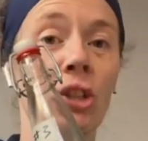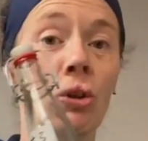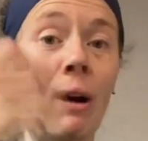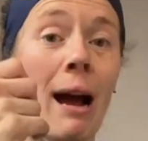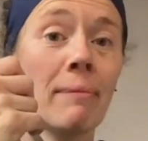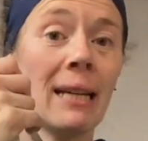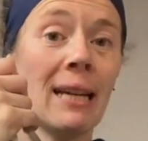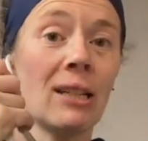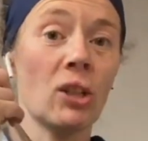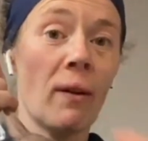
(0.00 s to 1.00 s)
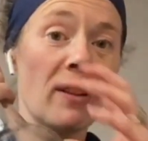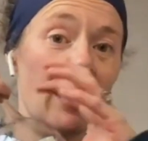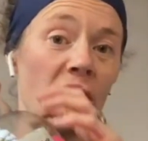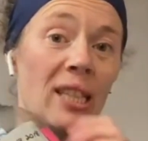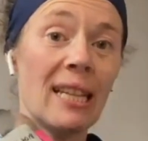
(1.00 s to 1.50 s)
trapped in. So
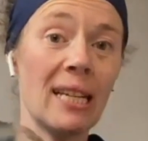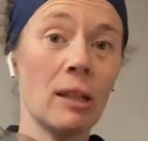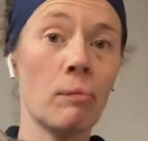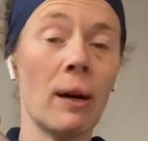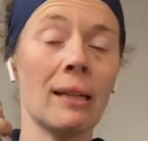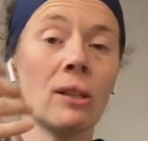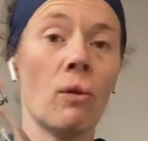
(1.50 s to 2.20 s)
everything just stays suppressed.